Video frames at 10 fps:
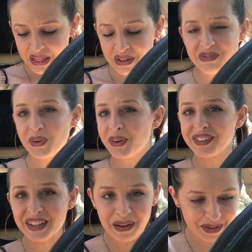the four of
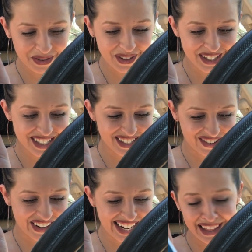cups reverse is
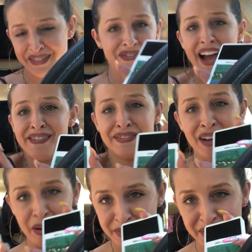great and the five of
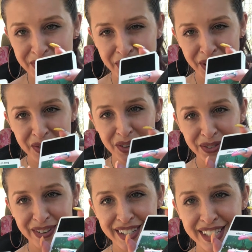cups of
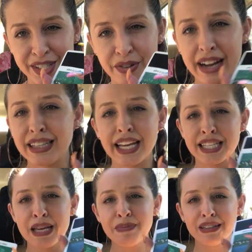reverse is great like
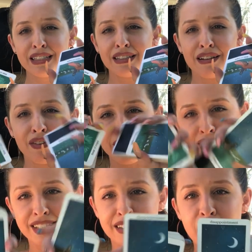typically the
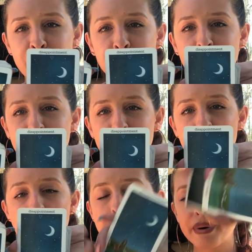cards upright
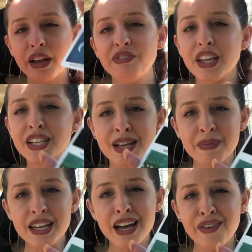but i feel like
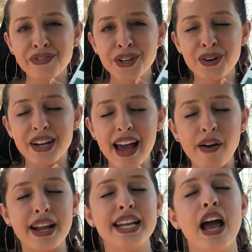something got figured out
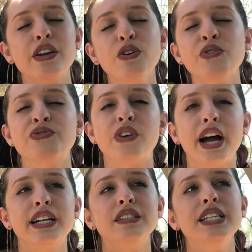and now you're
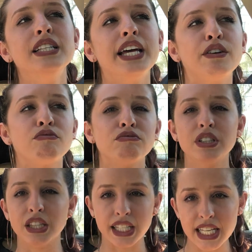finally like
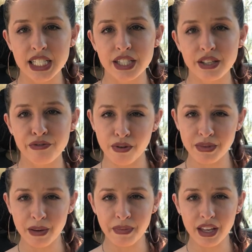released from
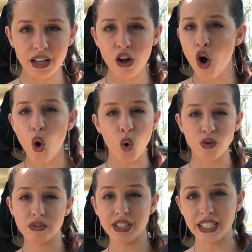something or
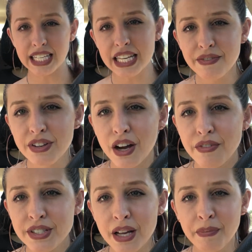relieved
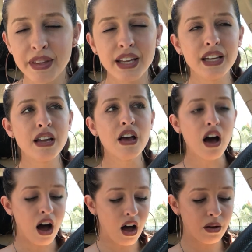of something
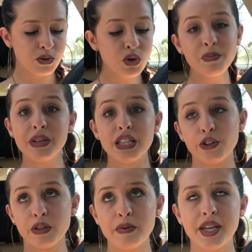um, you could be
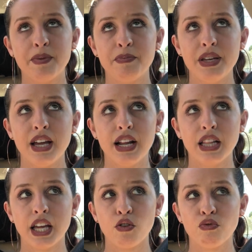literally be getting
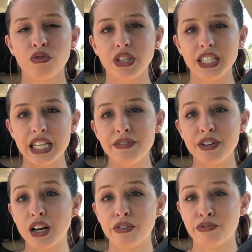like relieved
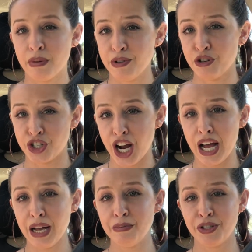from your
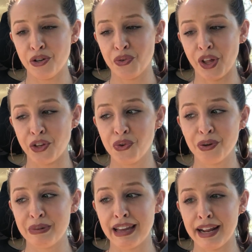job so like you
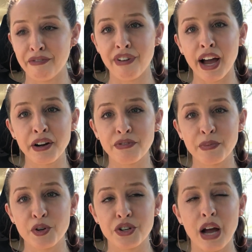could be getting fired from
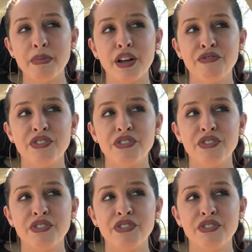your job but i